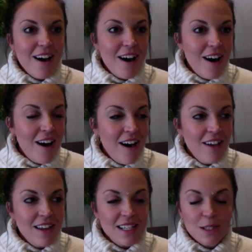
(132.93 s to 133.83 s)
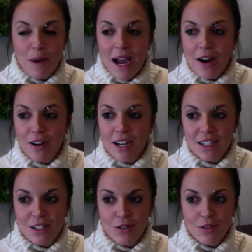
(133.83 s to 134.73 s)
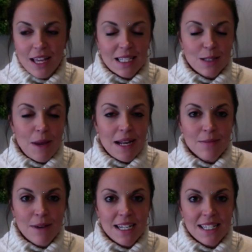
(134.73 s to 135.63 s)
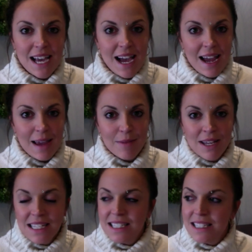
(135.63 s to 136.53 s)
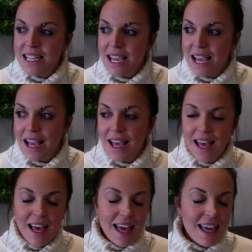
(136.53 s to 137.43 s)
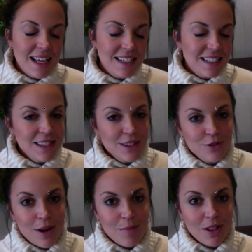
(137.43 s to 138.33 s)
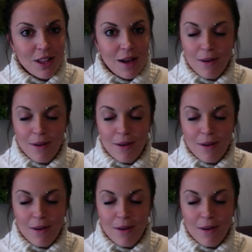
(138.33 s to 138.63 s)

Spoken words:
all aspiring to spend my time singing and in the drama club.